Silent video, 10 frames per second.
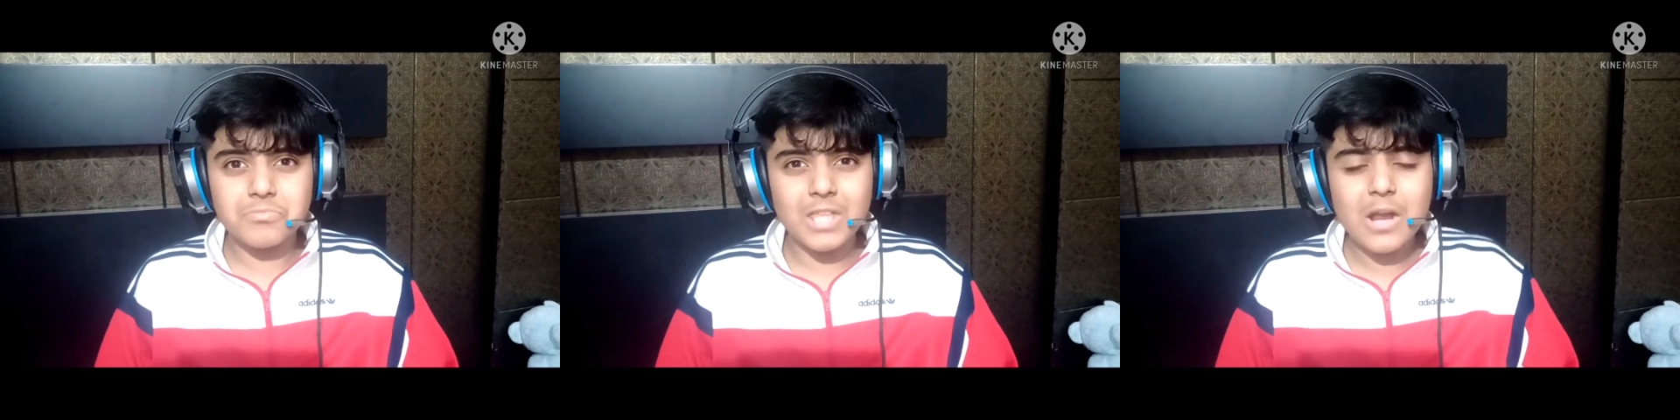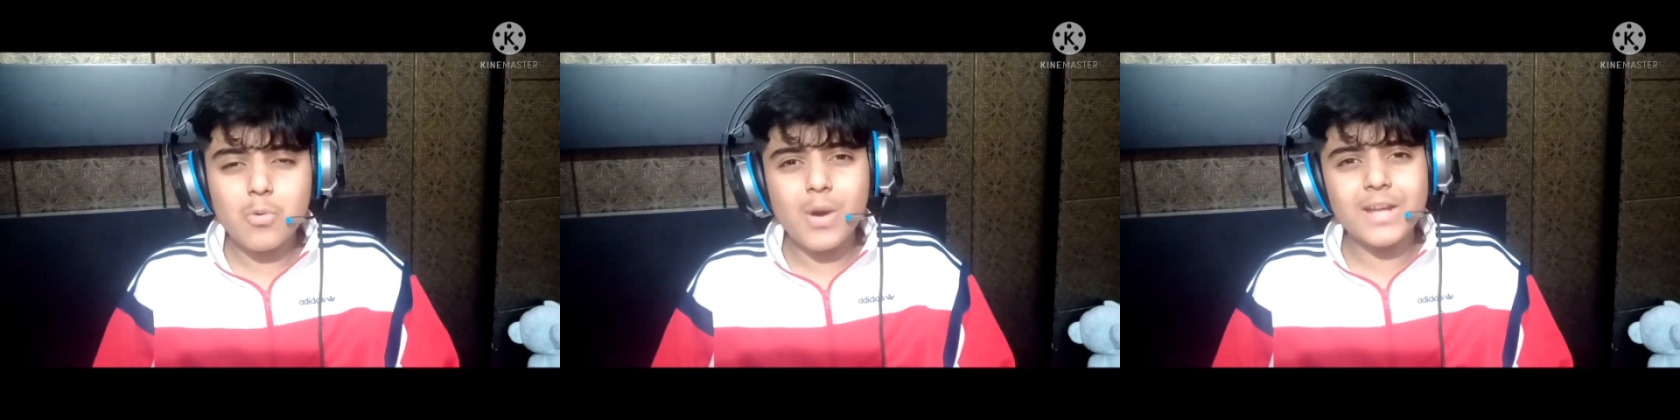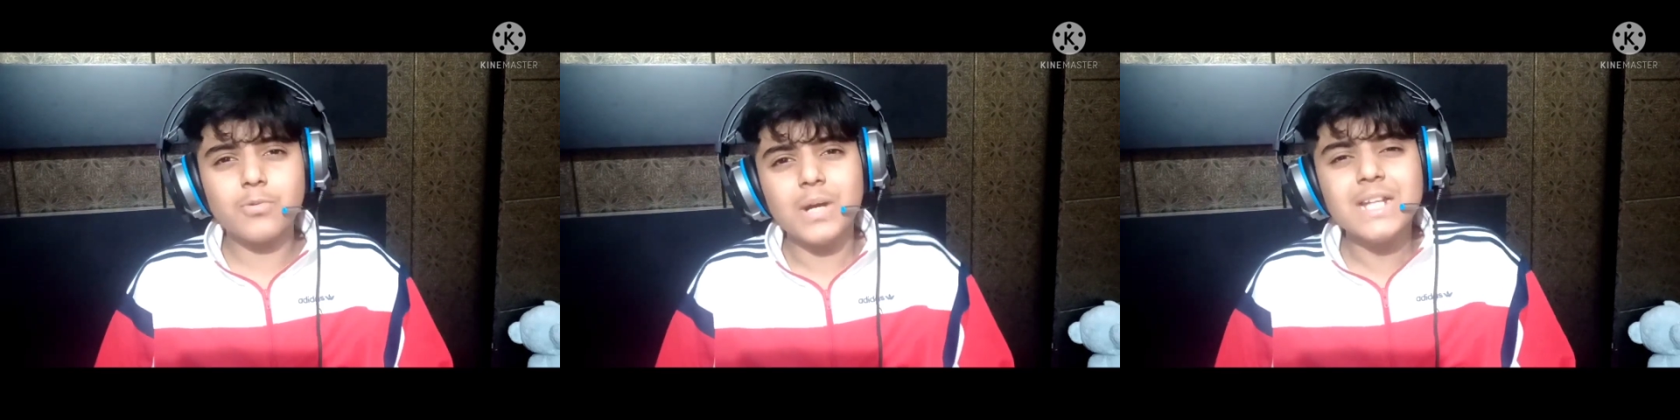they are
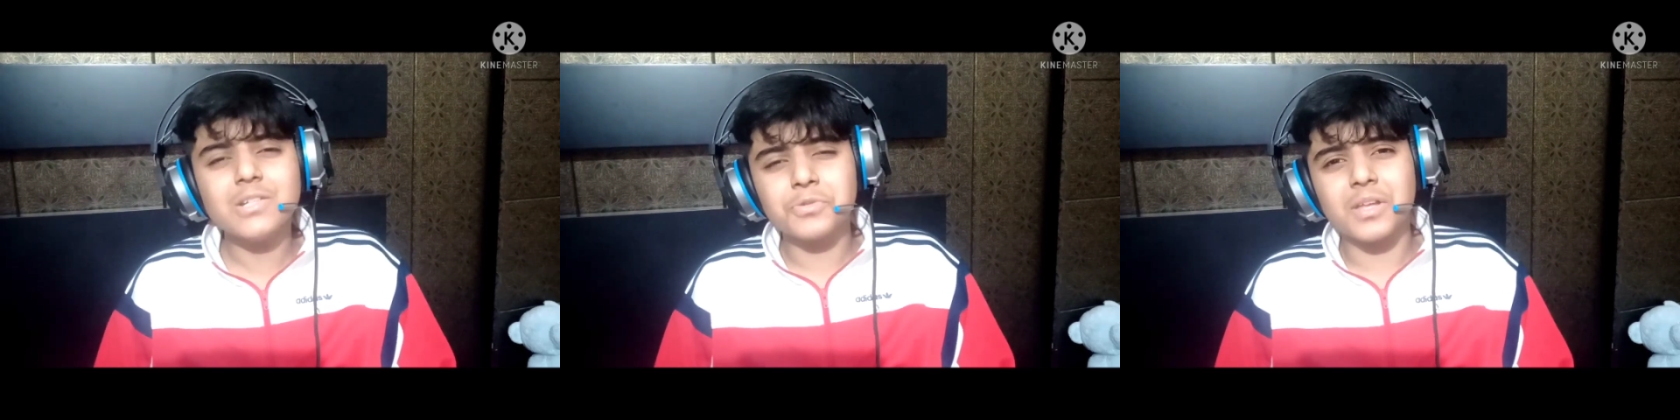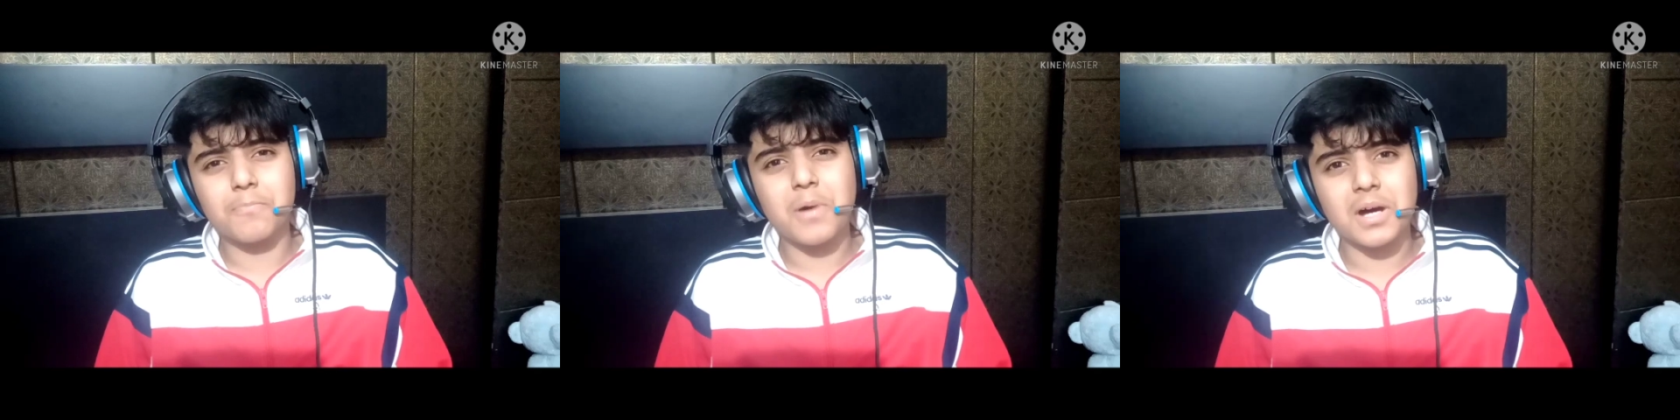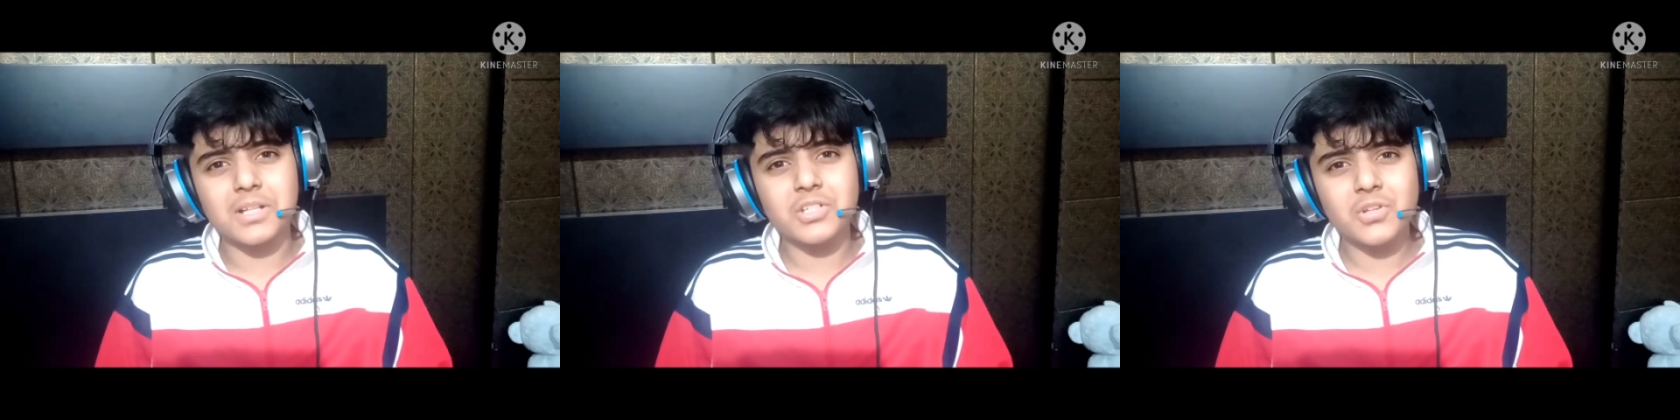quite right on their
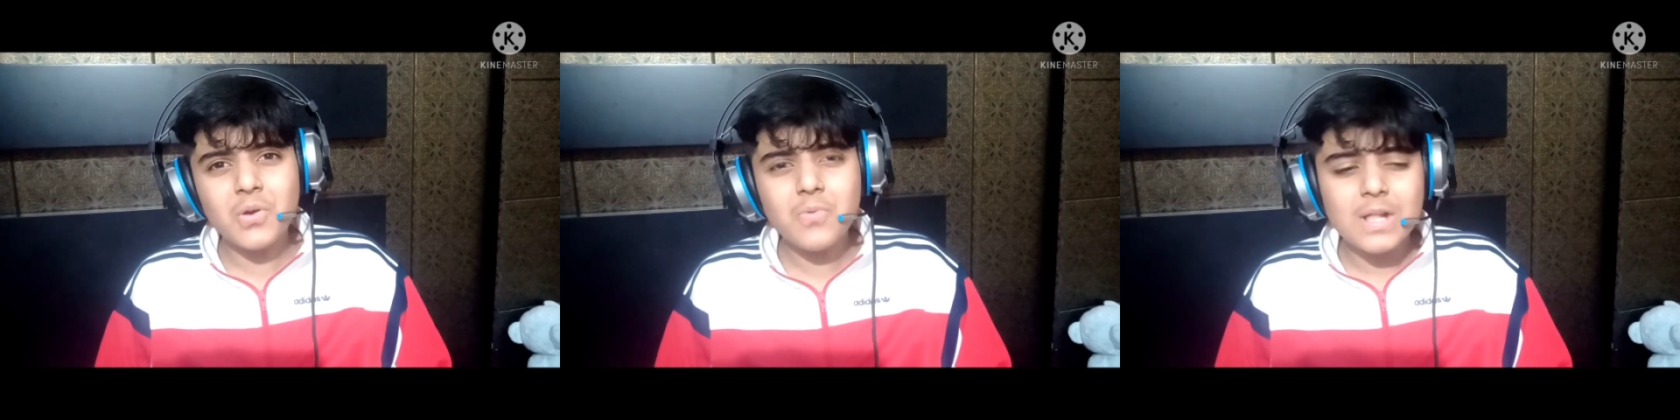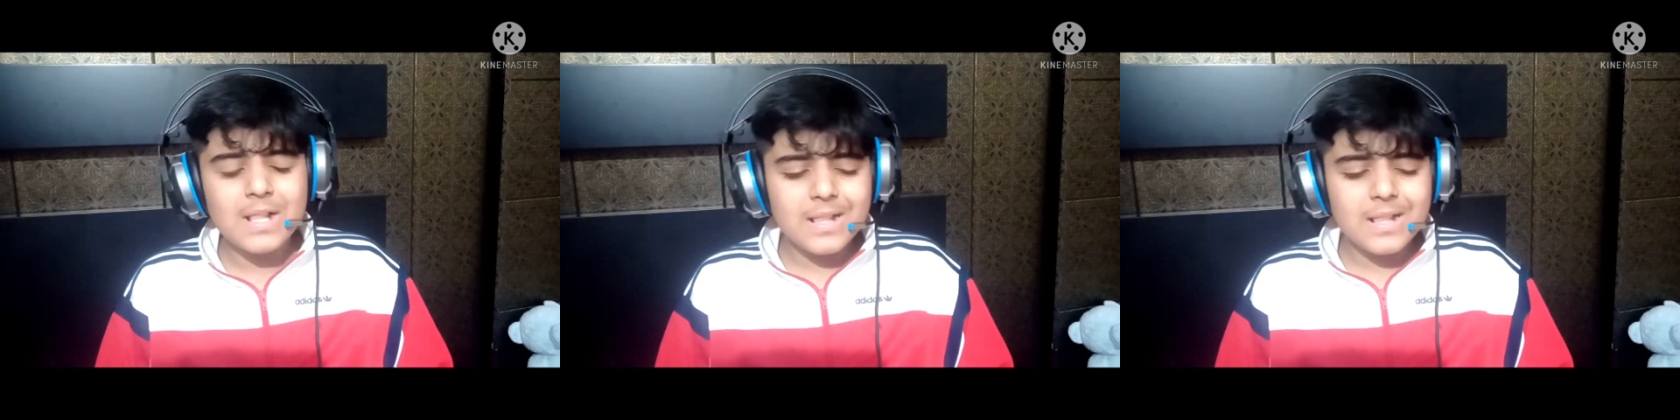part, you know.